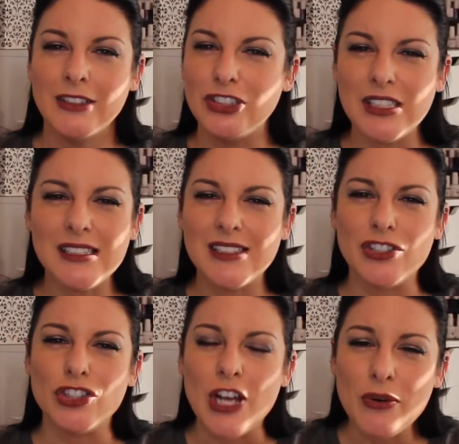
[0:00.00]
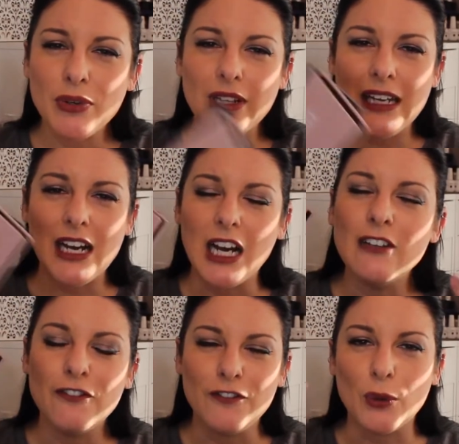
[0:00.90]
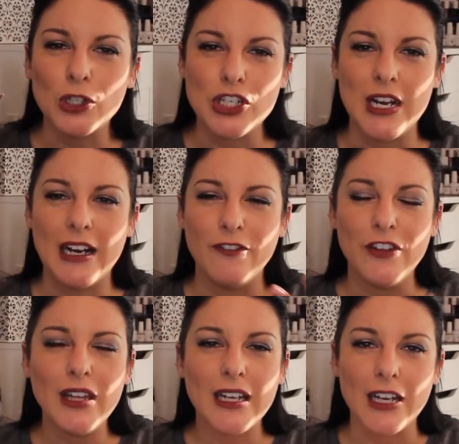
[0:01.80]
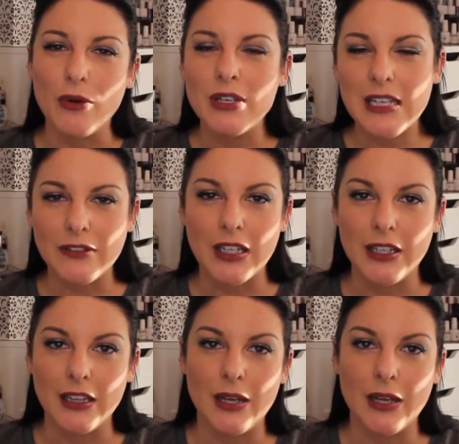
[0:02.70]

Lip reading: just generally unfortunate. I feel like I always have to clean